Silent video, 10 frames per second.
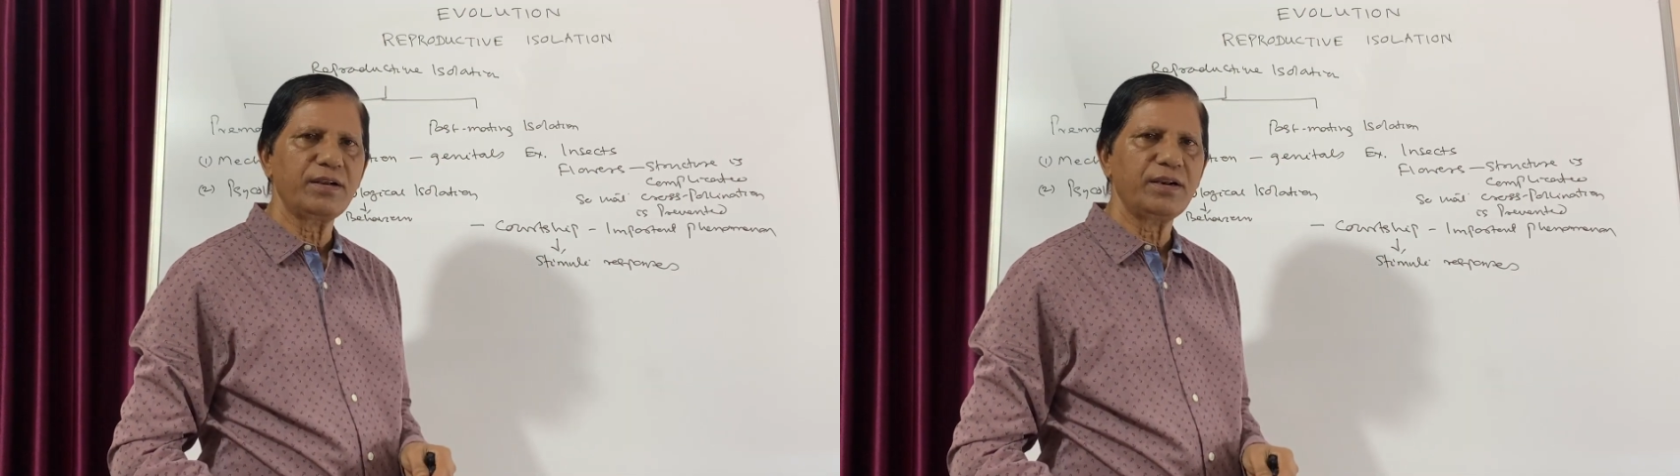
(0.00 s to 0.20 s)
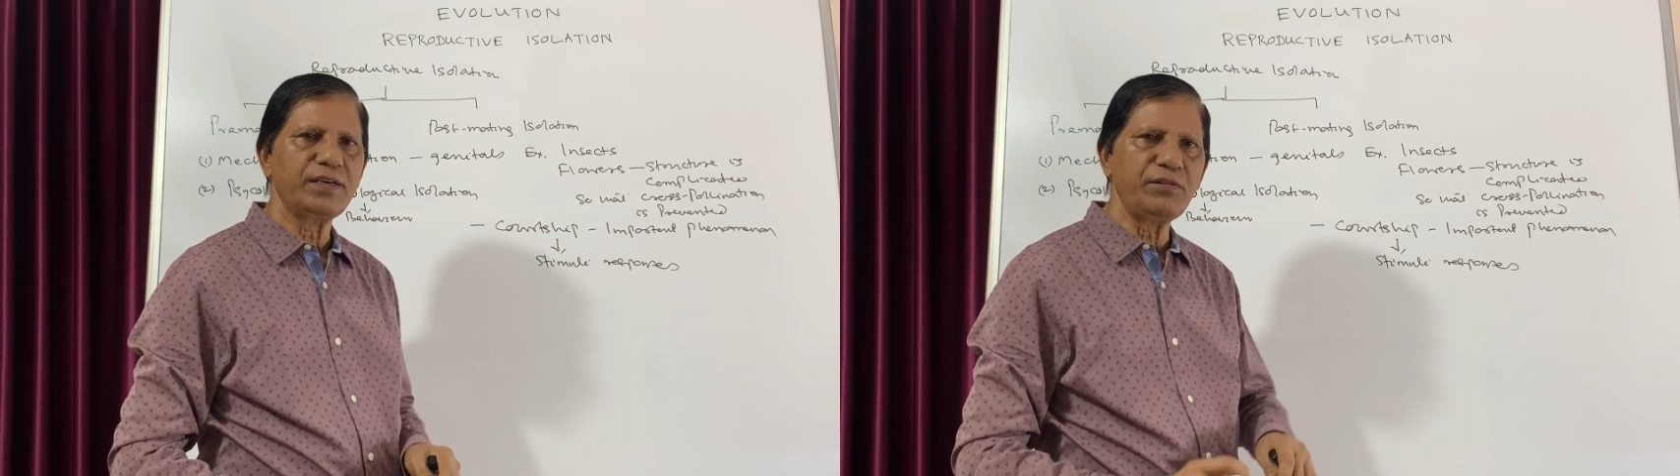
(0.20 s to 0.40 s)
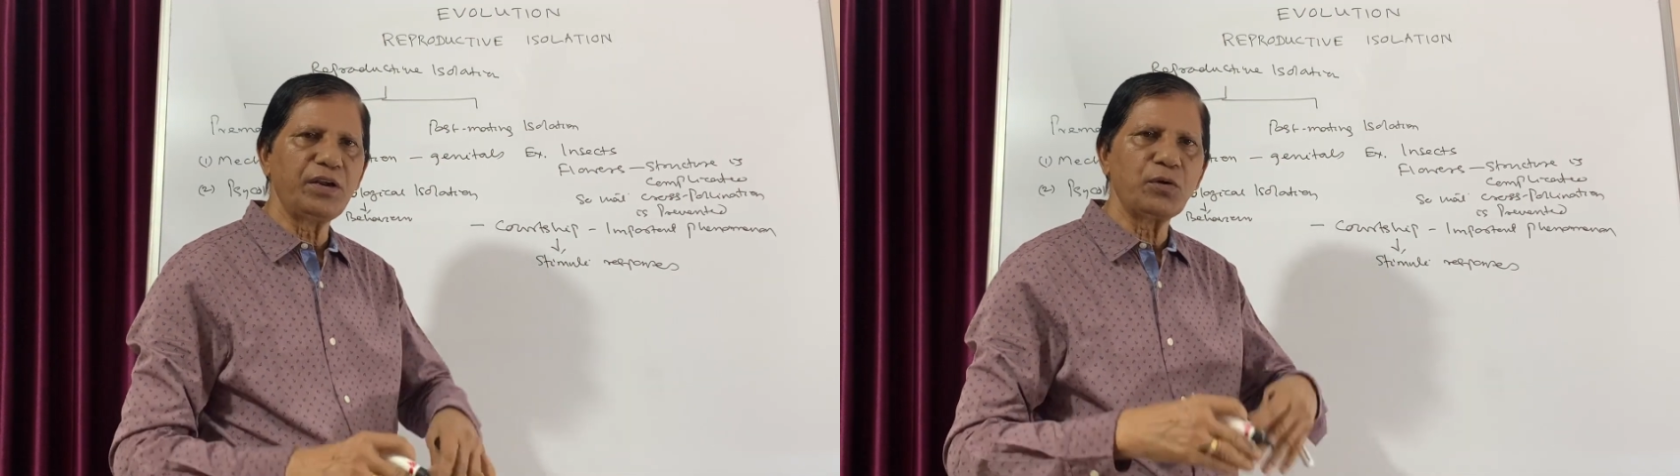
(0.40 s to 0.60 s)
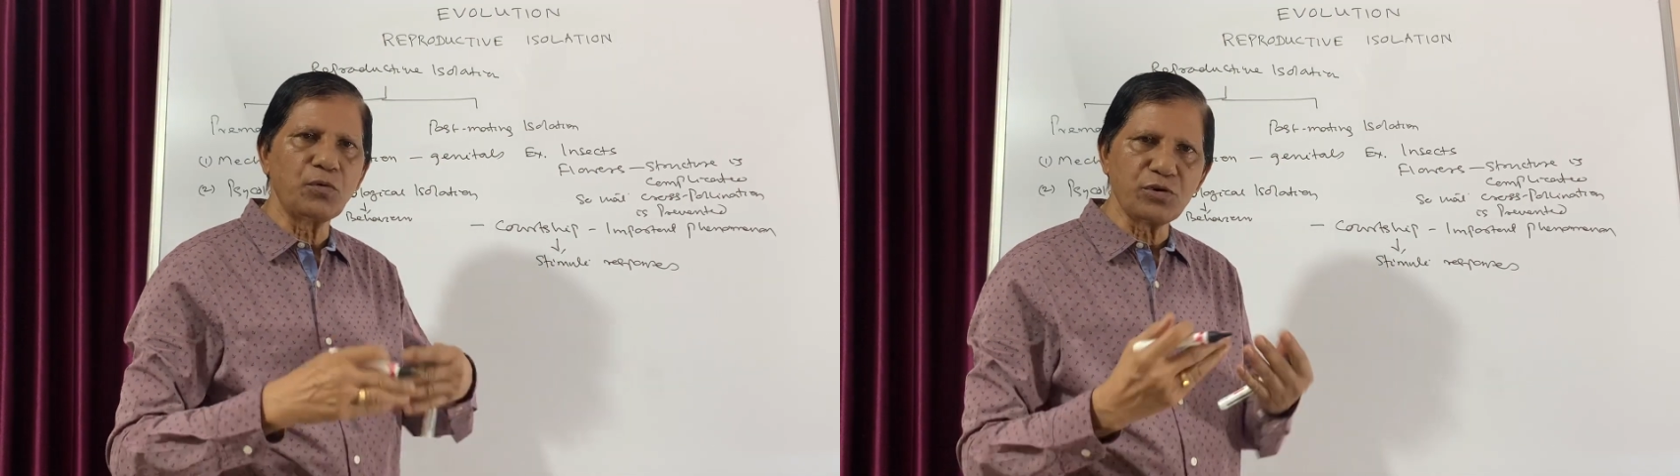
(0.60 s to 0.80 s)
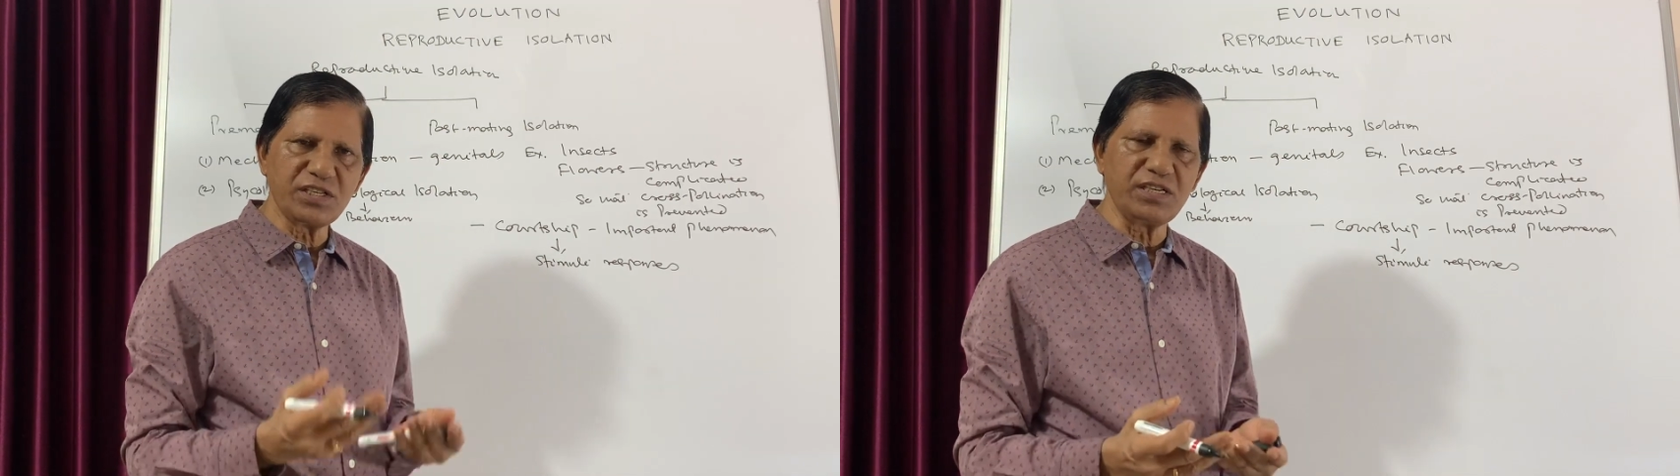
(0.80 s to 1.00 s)
during
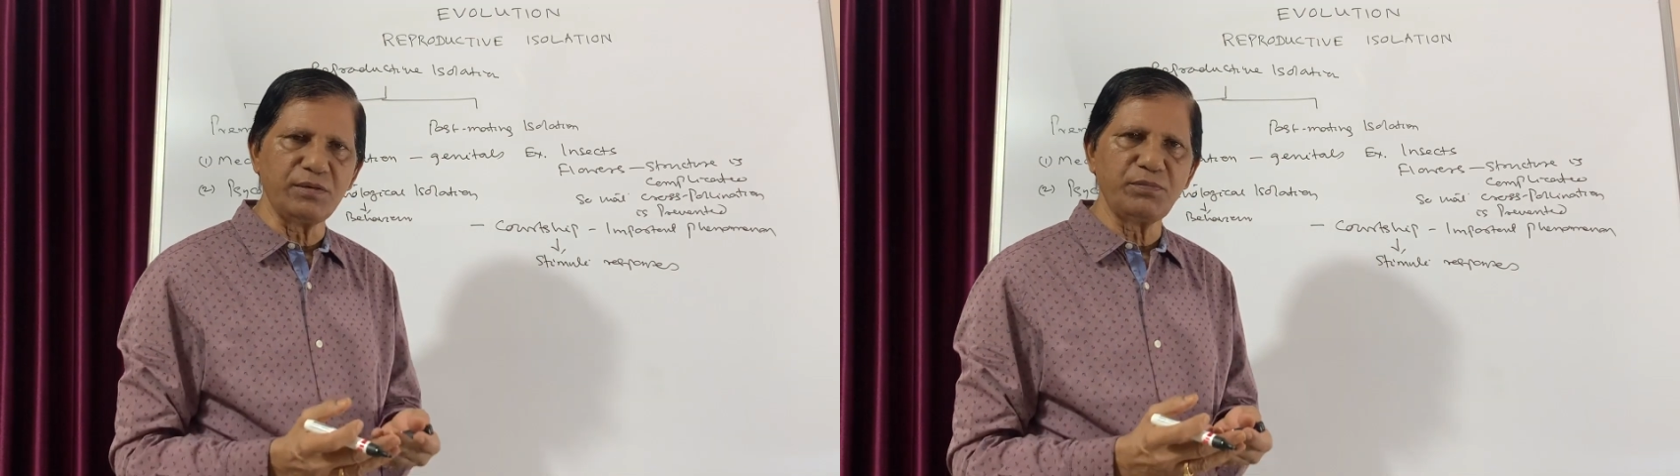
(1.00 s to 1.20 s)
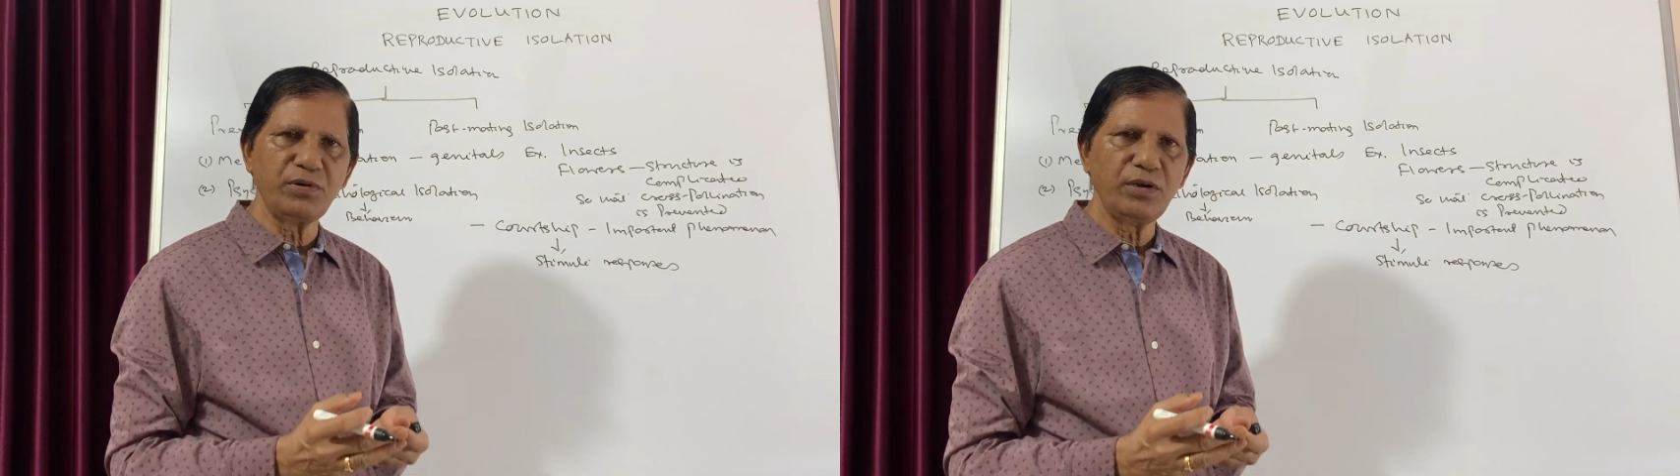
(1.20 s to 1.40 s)
courtship,